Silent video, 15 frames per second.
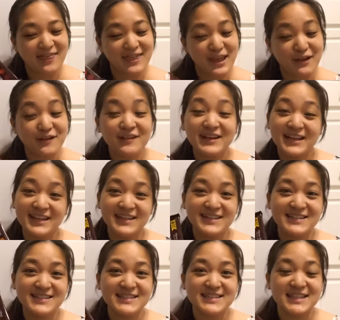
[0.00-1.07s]
There
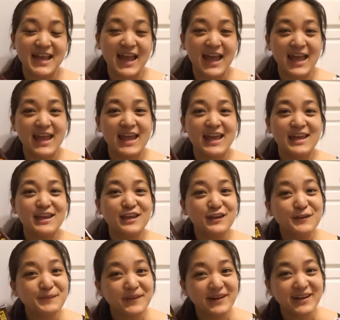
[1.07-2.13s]
is a
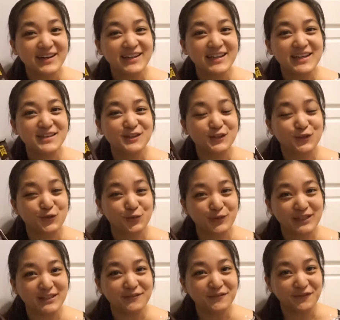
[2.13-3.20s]
coupon in the
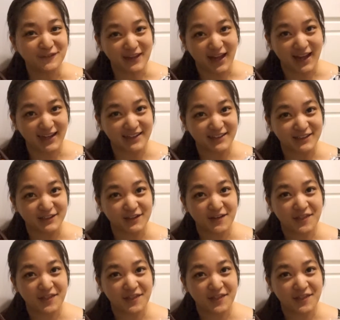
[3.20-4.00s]
green flyer